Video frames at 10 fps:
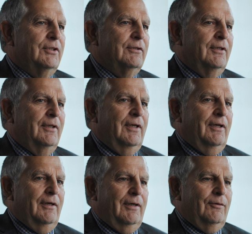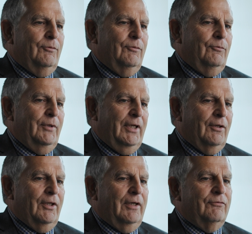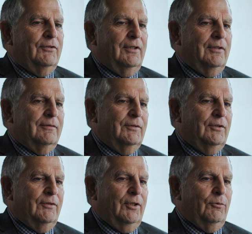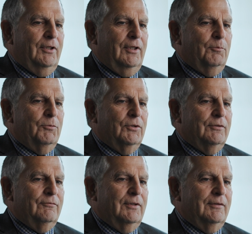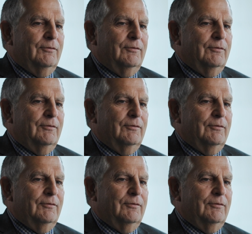And when I left, there were a number of,